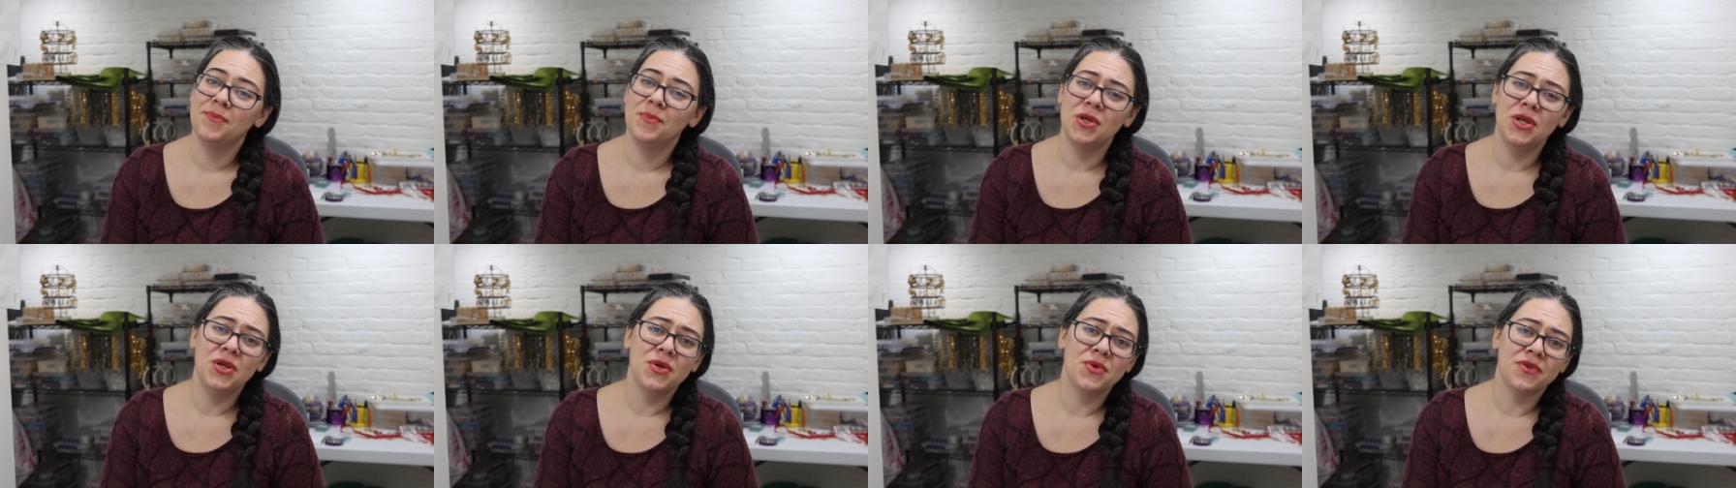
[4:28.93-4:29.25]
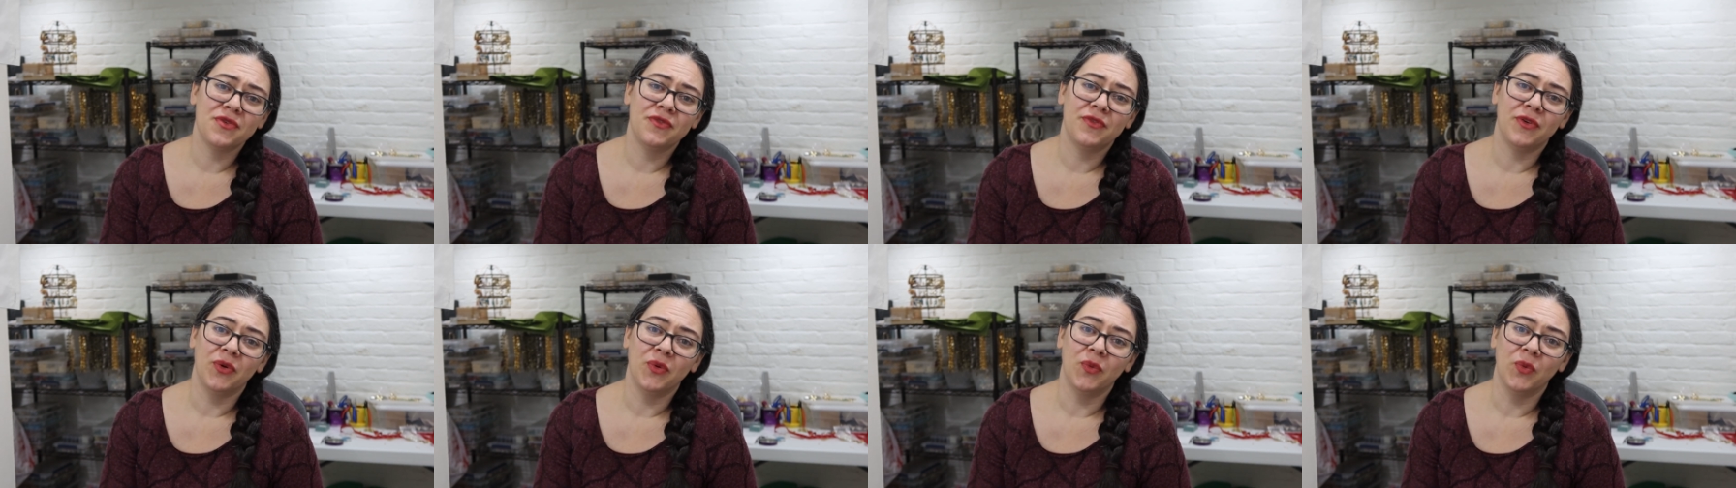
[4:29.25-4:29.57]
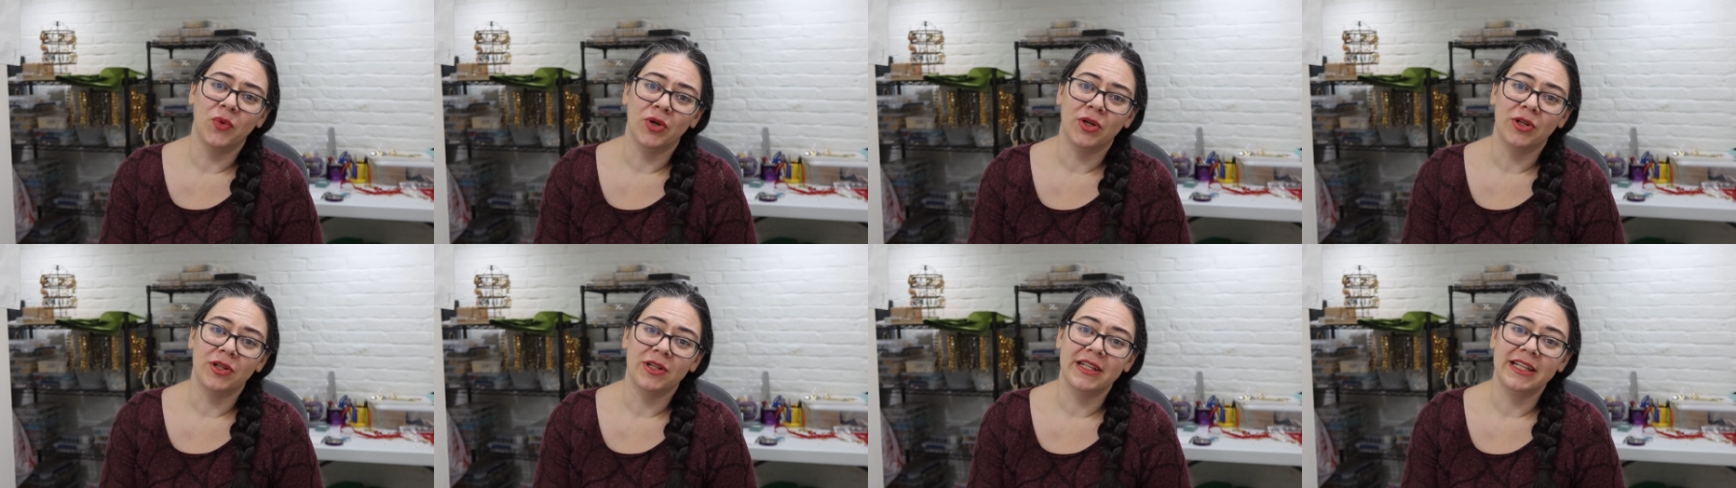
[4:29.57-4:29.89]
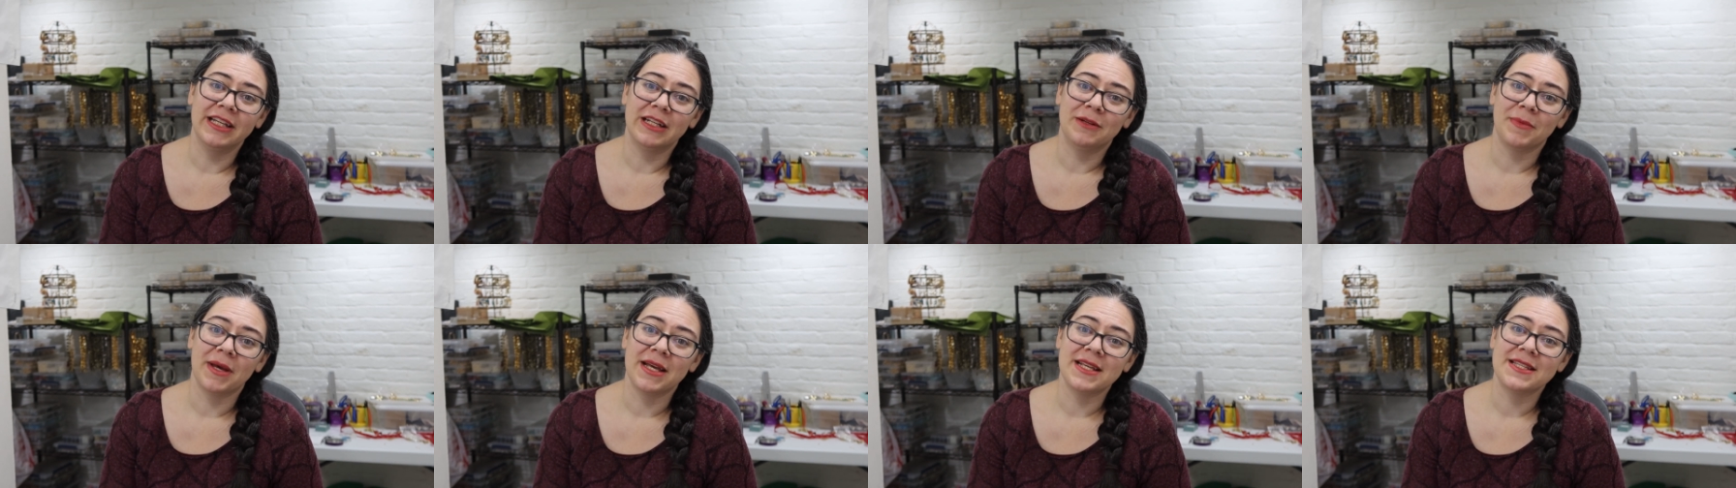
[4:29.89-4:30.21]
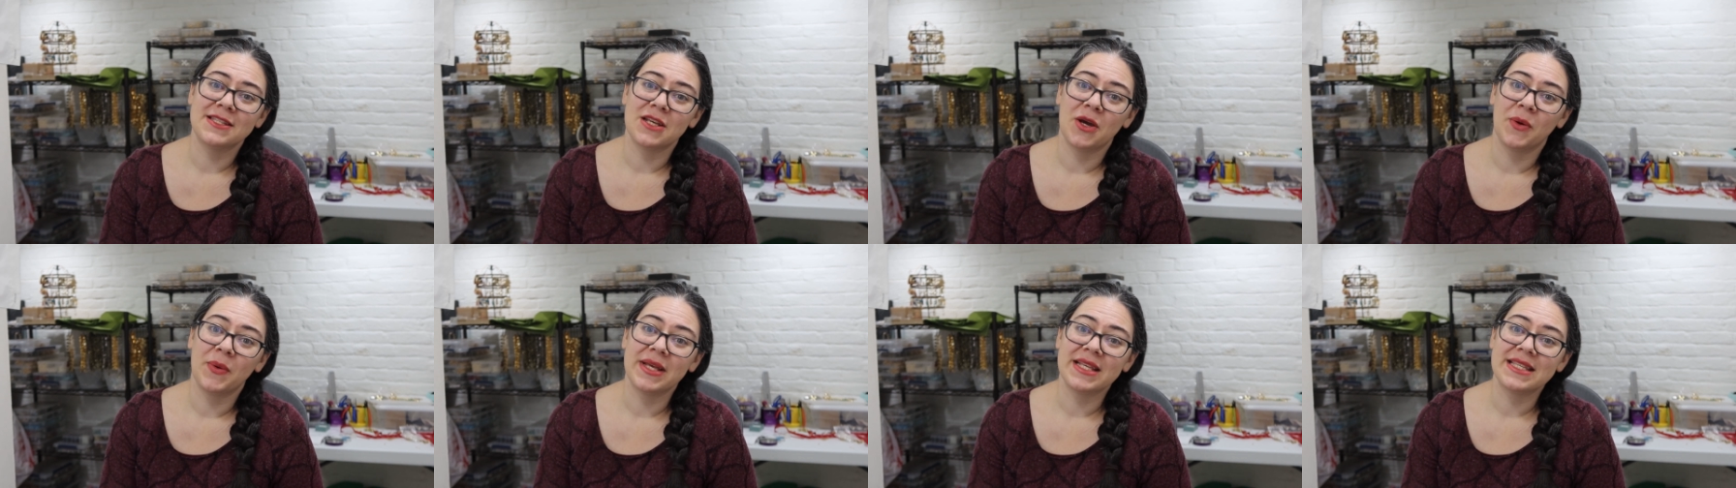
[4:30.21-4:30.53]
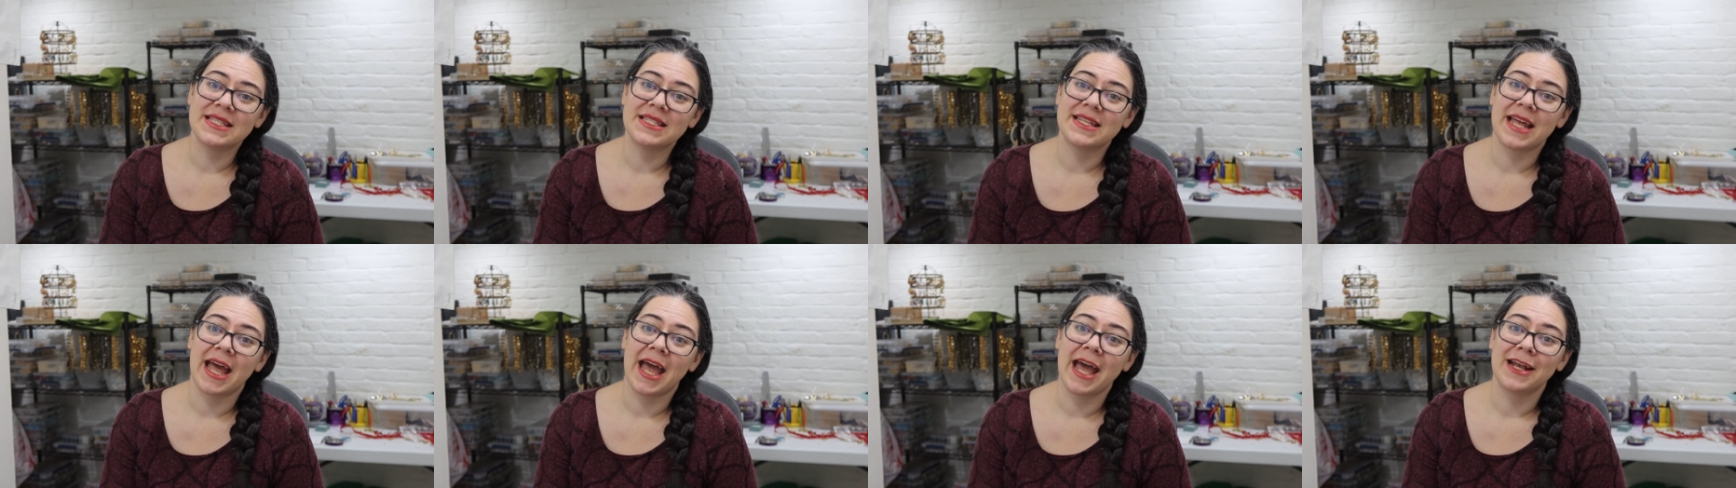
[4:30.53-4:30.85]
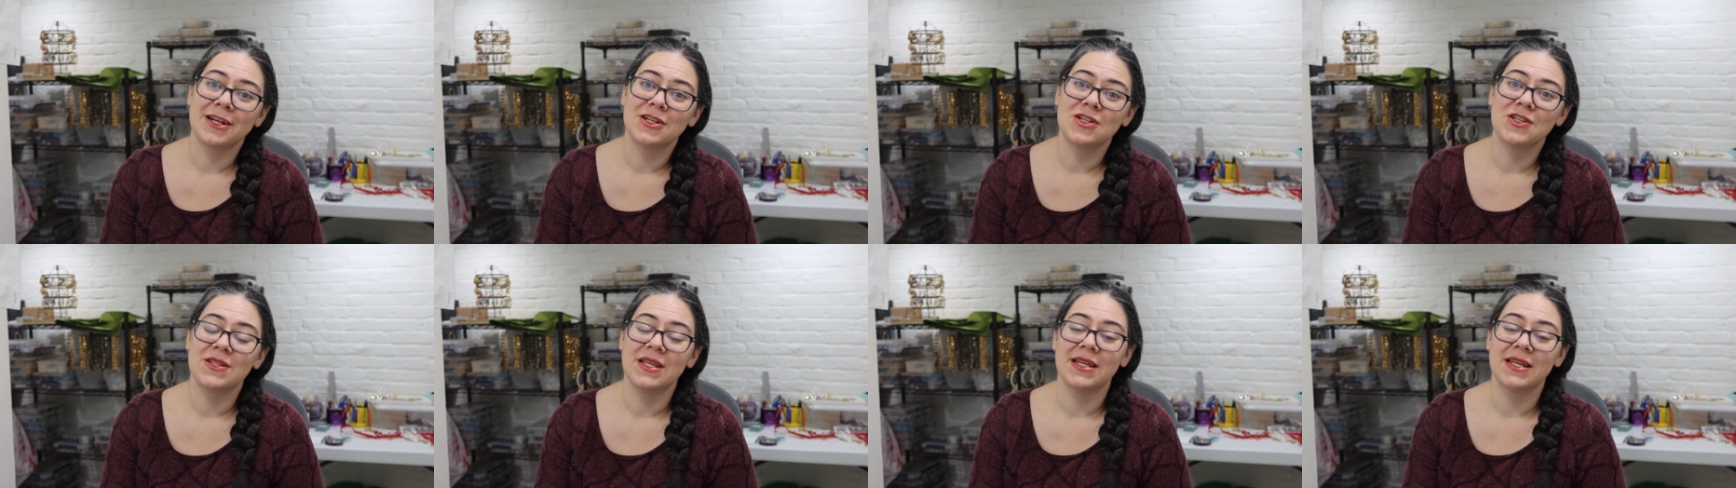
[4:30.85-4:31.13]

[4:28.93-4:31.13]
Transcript: beautiful wool in my sewing stash